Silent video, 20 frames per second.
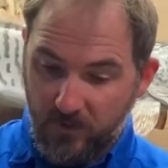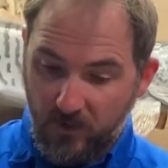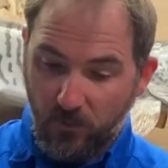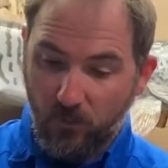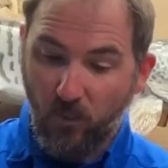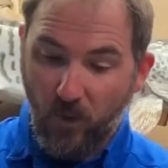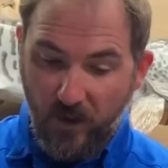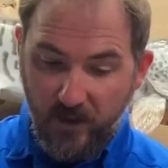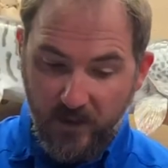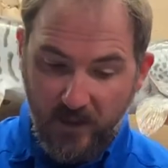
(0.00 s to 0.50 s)
There
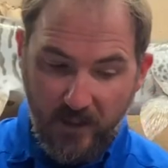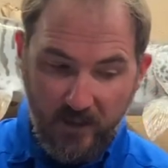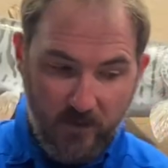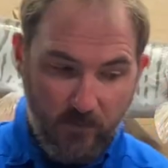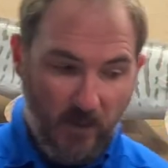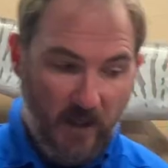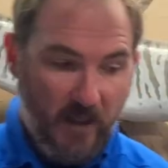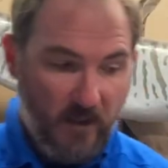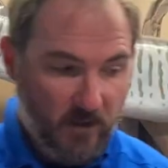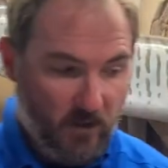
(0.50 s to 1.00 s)
wasn't as
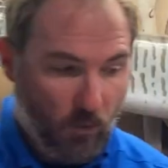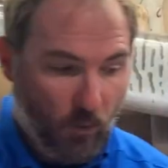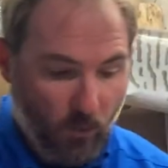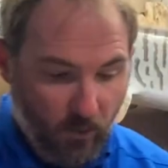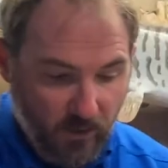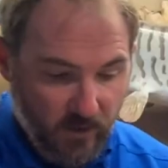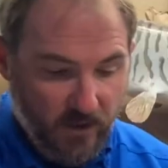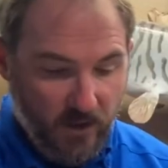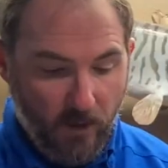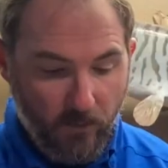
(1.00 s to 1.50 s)
many
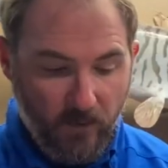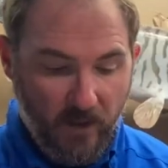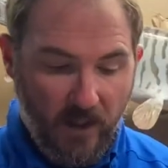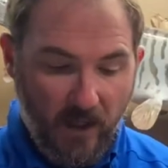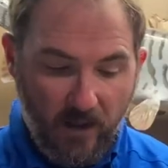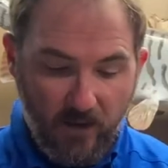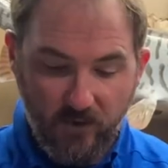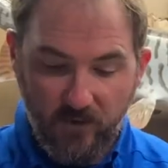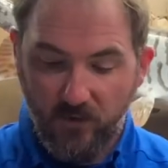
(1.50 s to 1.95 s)
toys coming out.